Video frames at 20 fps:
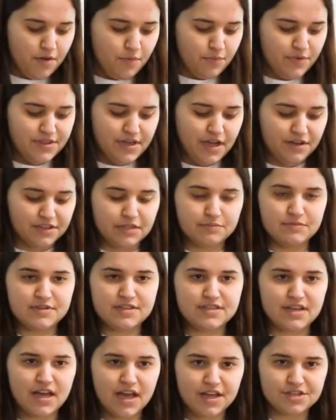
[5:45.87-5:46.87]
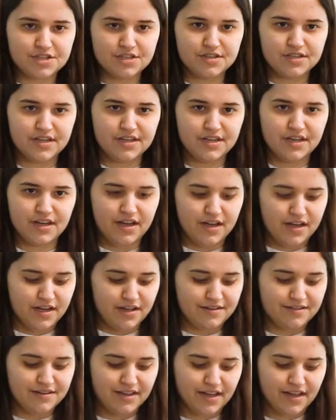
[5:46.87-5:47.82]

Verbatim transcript: Without the misogyny uh,